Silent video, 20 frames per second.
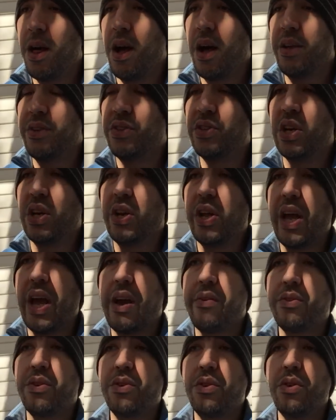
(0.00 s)
on Sunday
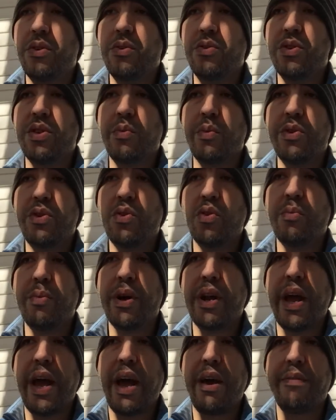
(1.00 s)
afternoons, and we do
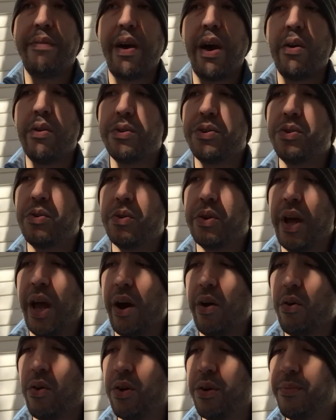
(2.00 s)
about a half hour to an
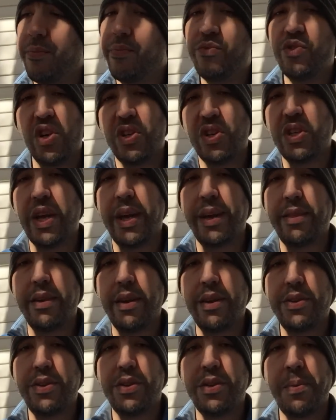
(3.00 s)
hour, just like
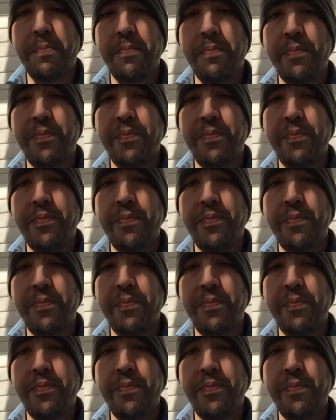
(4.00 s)
this.